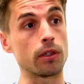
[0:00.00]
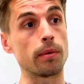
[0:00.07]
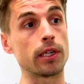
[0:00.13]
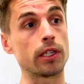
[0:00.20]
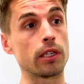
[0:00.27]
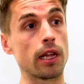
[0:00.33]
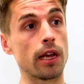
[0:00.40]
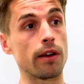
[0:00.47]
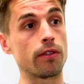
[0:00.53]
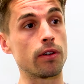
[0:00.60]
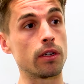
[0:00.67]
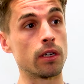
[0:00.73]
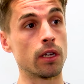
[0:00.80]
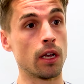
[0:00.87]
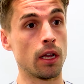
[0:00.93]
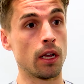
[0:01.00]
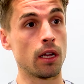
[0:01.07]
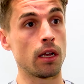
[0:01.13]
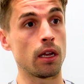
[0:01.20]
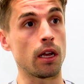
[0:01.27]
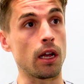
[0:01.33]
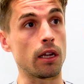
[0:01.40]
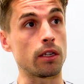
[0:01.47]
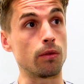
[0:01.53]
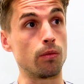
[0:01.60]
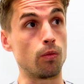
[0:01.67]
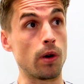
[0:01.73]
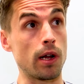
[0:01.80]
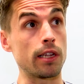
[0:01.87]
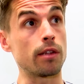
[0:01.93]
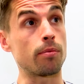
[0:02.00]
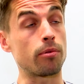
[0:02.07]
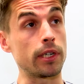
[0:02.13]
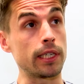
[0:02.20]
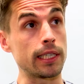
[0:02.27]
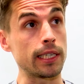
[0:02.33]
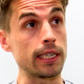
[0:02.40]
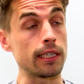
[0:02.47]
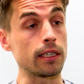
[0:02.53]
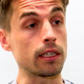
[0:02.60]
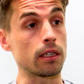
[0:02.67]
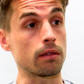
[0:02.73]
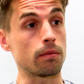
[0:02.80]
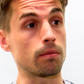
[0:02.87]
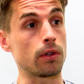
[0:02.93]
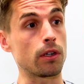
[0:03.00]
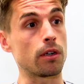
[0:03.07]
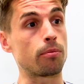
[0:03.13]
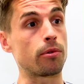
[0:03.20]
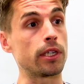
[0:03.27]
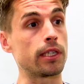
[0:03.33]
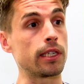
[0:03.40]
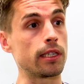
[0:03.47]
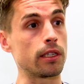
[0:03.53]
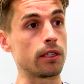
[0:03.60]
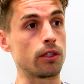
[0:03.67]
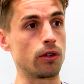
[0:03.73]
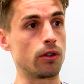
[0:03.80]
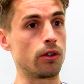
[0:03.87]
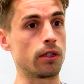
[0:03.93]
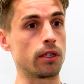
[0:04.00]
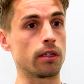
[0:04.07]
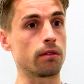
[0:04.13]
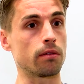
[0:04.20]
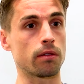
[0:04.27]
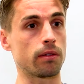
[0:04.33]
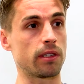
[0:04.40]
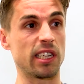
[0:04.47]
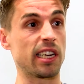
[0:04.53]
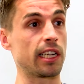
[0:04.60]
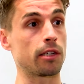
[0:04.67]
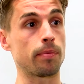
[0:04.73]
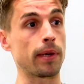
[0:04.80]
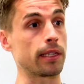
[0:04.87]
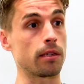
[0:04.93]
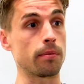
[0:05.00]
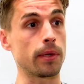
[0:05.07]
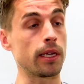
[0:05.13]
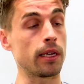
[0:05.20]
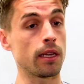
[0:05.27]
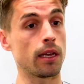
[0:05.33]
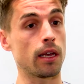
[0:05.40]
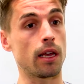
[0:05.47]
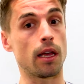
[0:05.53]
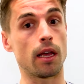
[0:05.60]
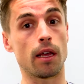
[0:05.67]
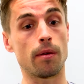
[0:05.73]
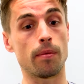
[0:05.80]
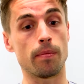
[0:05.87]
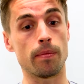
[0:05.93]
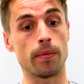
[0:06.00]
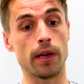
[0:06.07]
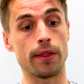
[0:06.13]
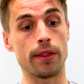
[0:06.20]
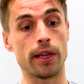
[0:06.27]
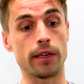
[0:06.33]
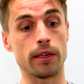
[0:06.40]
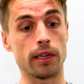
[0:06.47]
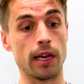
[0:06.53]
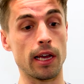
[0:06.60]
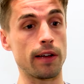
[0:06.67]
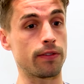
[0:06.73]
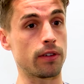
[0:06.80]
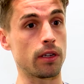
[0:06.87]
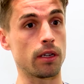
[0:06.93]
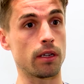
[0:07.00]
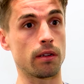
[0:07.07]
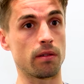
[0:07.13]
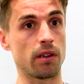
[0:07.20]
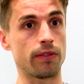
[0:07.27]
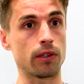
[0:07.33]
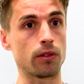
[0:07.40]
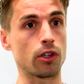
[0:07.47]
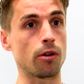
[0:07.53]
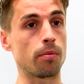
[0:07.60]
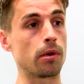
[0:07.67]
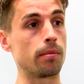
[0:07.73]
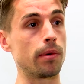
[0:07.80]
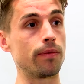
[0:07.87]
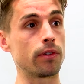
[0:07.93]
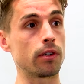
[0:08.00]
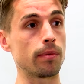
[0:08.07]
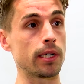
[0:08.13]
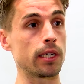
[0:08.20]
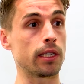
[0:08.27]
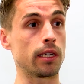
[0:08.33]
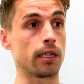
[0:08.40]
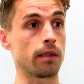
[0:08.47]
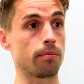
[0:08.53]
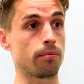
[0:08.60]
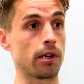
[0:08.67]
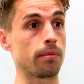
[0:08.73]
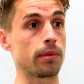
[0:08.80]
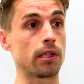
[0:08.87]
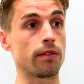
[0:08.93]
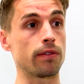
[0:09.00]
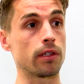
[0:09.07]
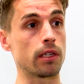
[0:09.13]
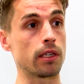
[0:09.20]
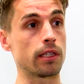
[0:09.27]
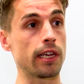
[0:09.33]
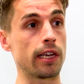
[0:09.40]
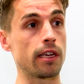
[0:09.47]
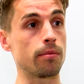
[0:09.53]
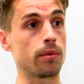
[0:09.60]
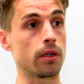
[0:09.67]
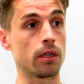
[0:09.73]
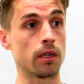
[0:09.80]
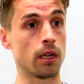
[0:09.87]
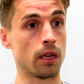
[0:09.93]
the manager there, and I'd done well in the pre-season, went on a pre-season tour, and I was, didn't expect to be. Um, and then yeah, after I think it was a couple of months, I managed to break myself into the team, and